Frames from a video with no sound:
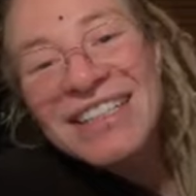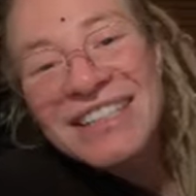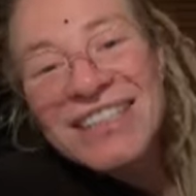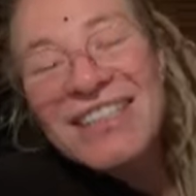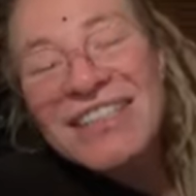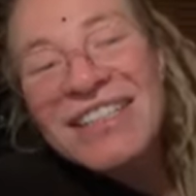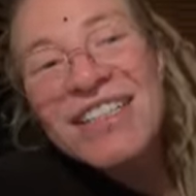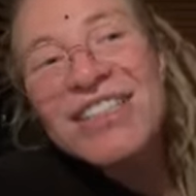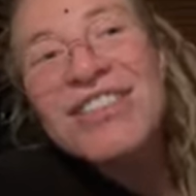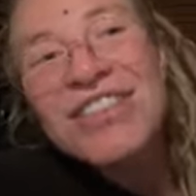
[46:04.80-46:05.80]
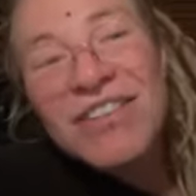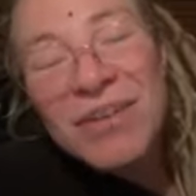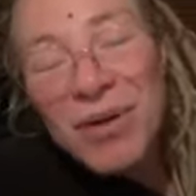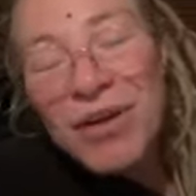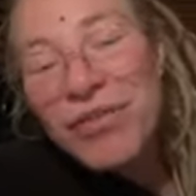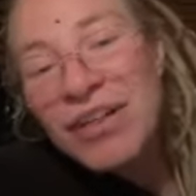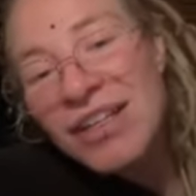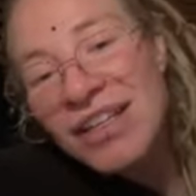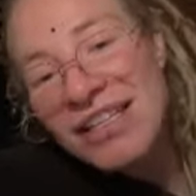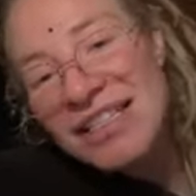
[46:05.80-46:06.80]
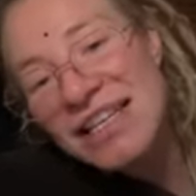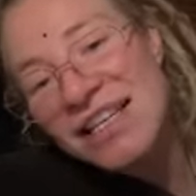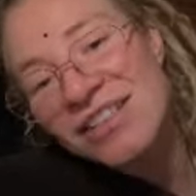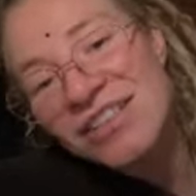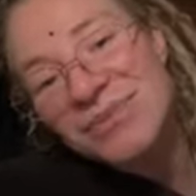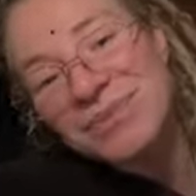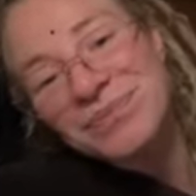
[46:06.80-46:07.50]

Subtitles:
So I started to have a boyfriend at this age.